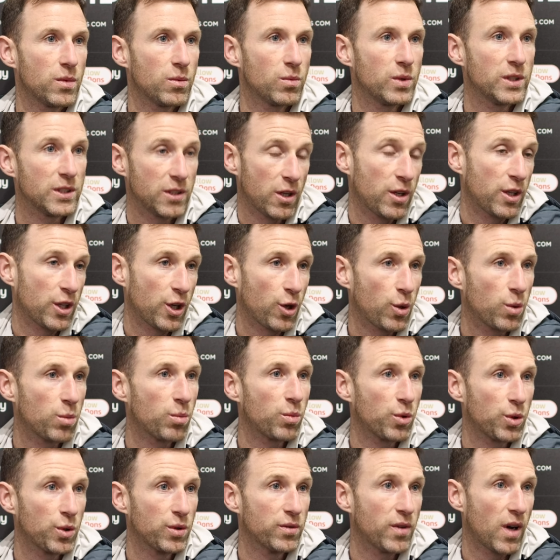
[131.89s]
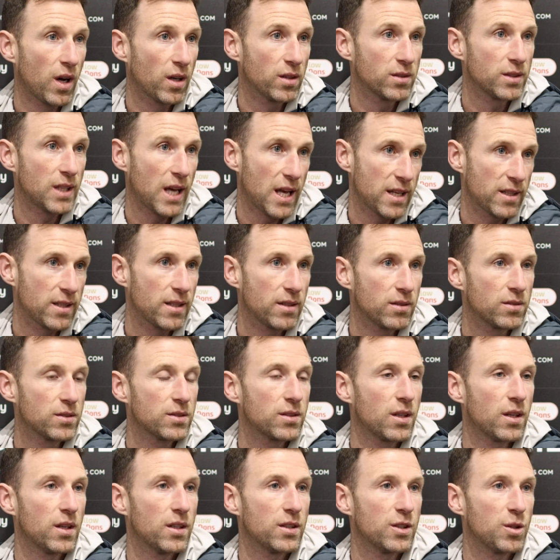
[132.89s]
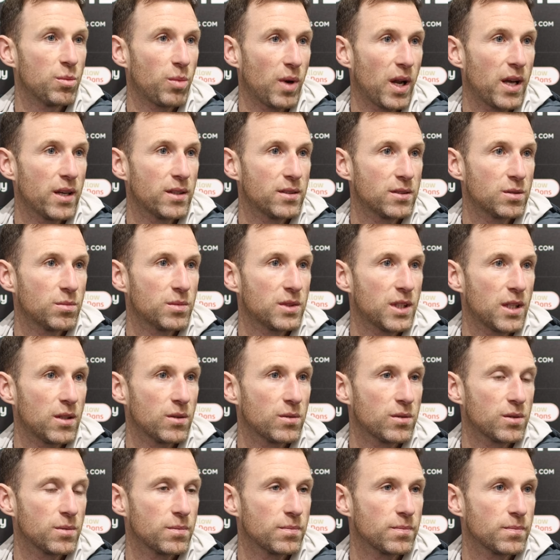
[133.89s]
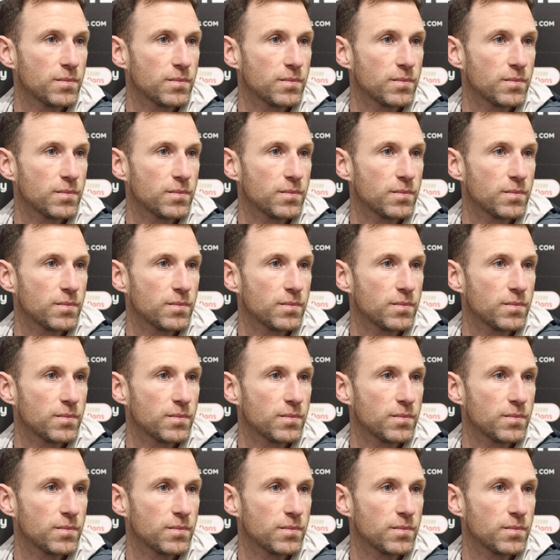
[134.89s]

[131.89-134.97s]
is only going to improve us and the players themselves.